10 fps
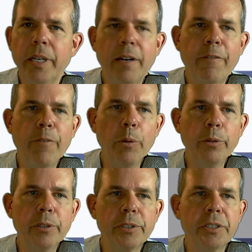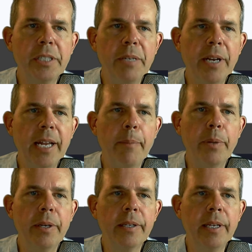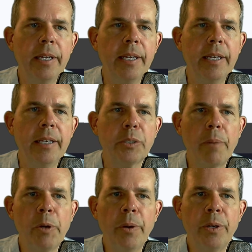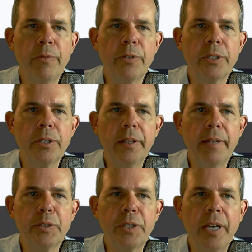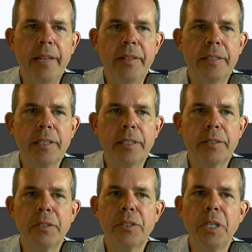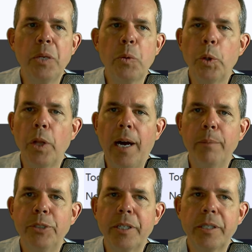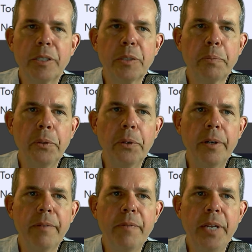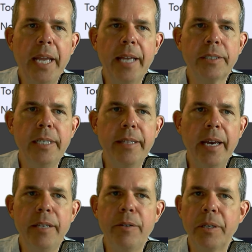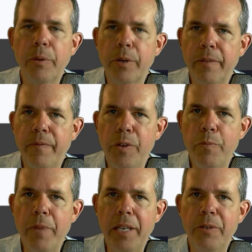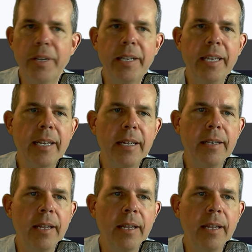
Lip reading: our folders to see what happened. So I'm going over to the left side that says the SQL Object Explorer. If you can't see that, you can go to the View menu and get it.